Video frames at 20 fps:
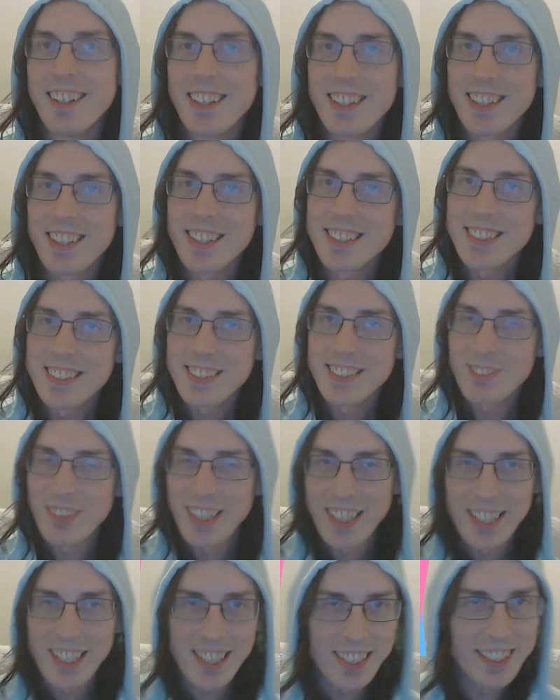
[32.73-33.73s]
this
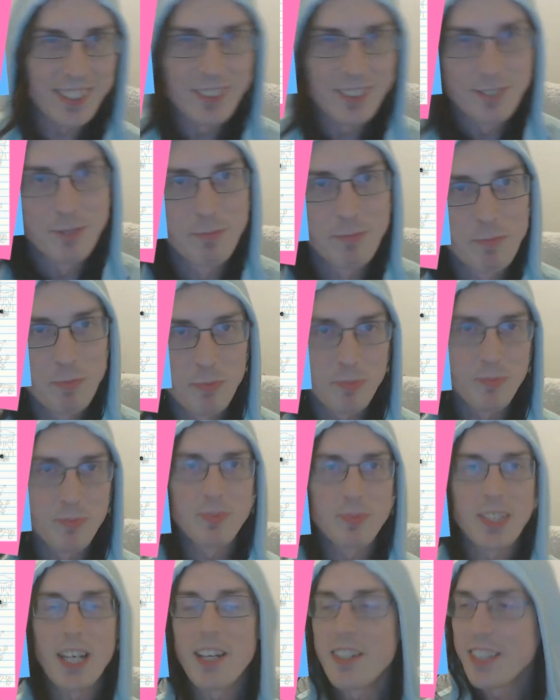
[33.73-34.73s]
week.
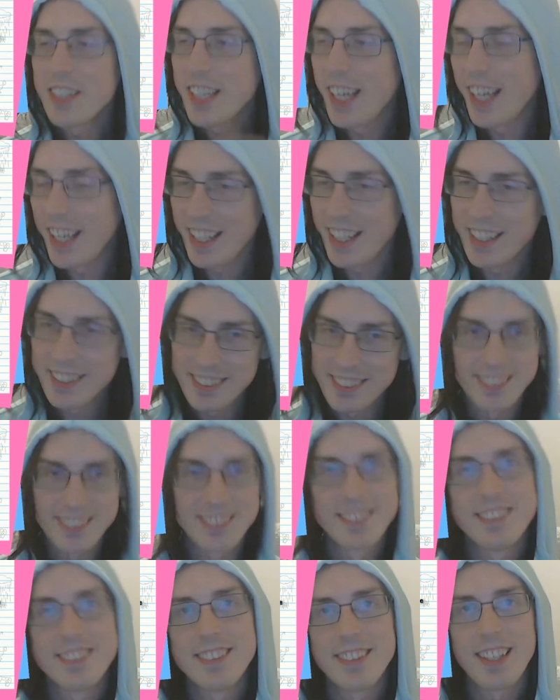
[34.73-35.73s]
Okay.
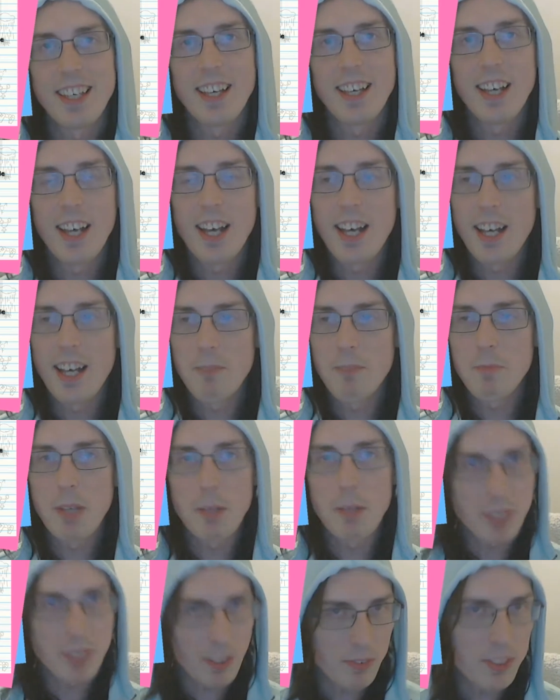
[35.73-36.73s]

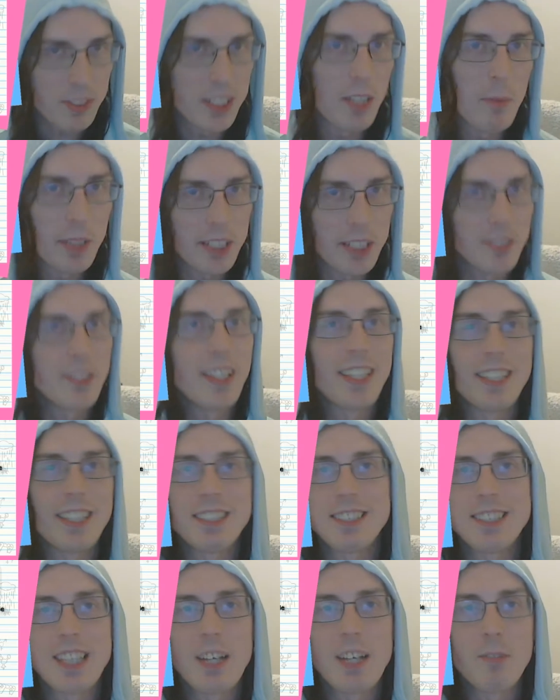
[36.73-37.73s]
I'm definitely going to be doing
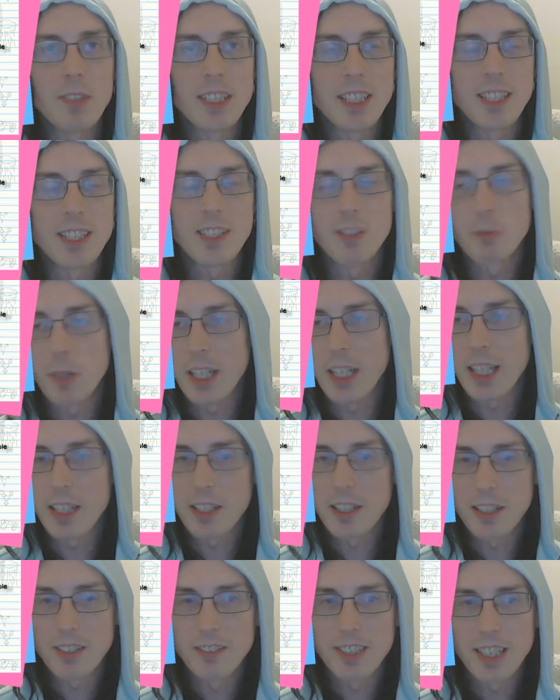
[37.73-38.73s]
this every single week,
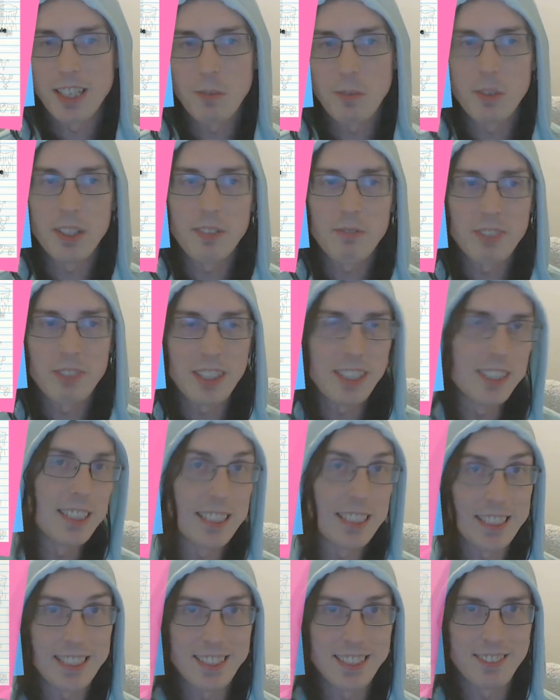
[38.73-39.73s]
even if it
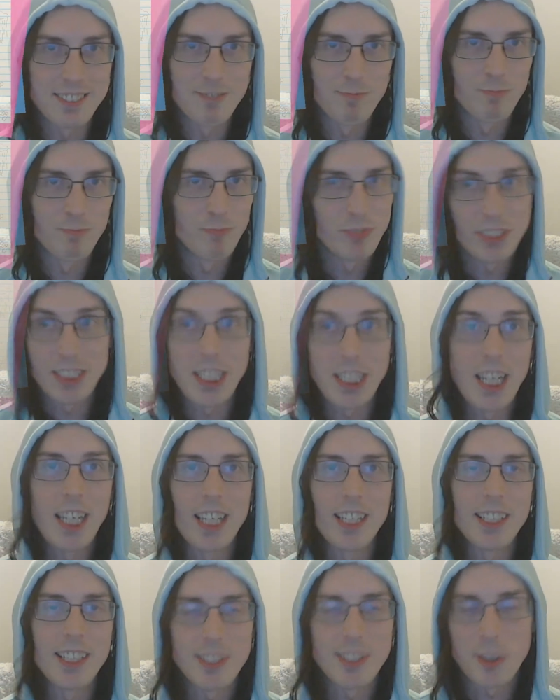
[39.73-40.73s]
doesn't
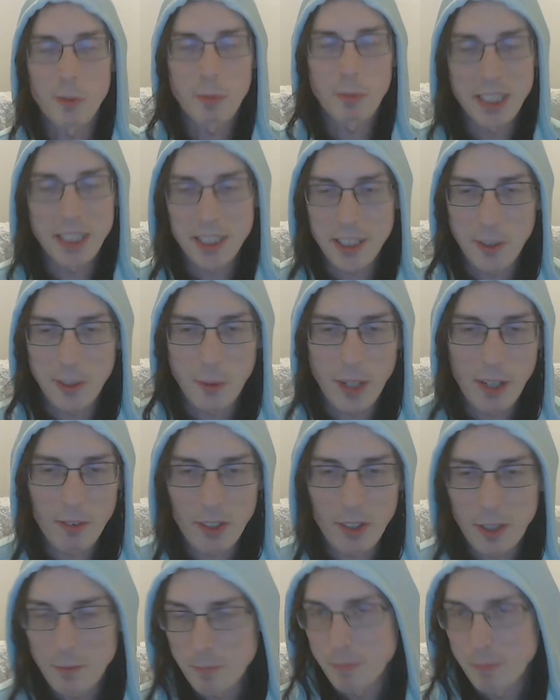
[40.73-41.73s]
change or much or whatever.